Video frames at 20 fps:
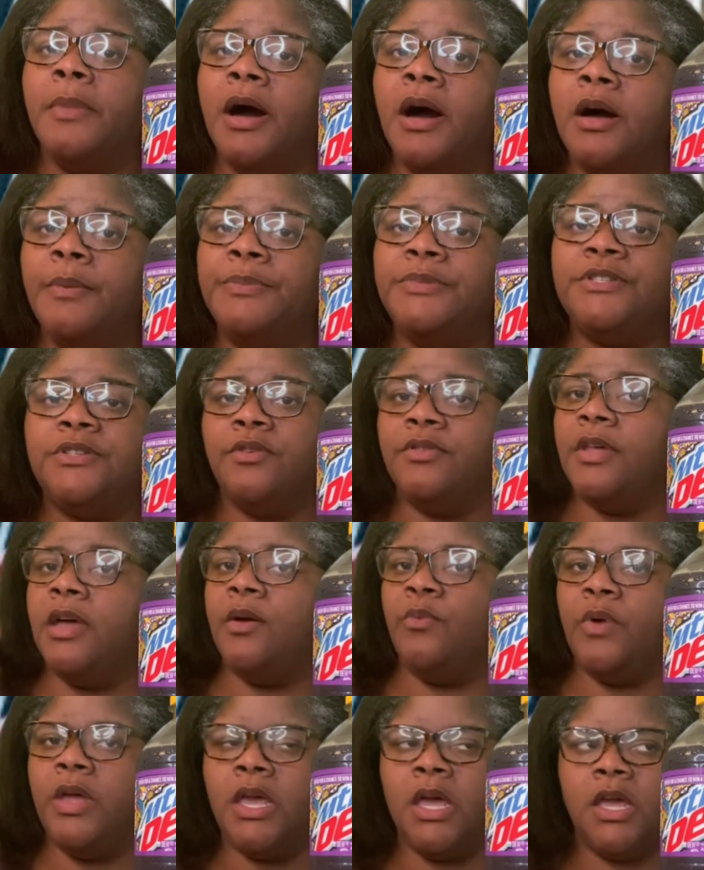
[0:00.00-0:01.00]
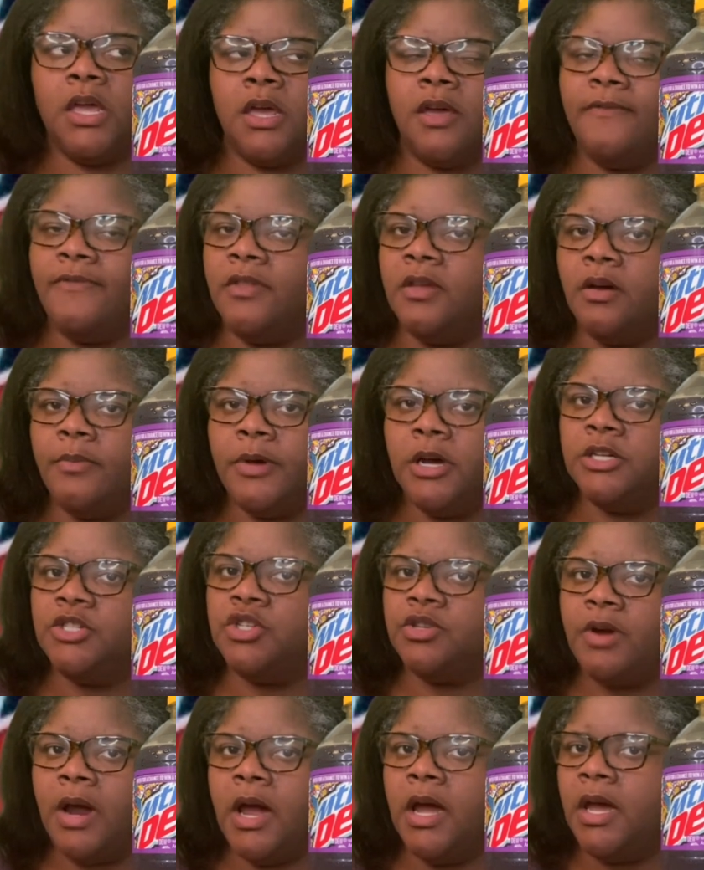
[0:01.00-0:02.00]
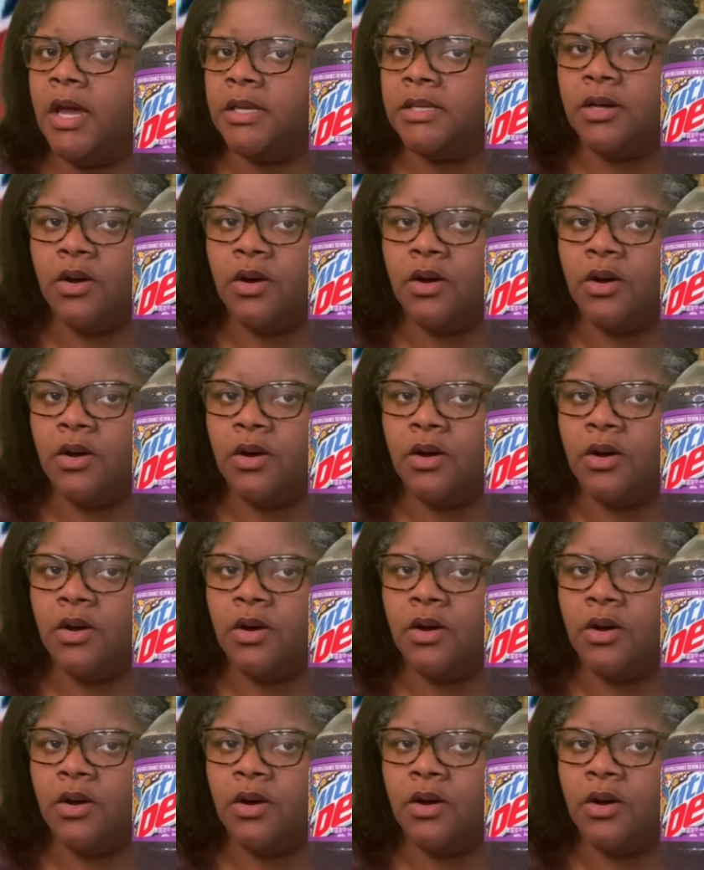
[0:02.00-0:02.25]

up so that we could give them a try.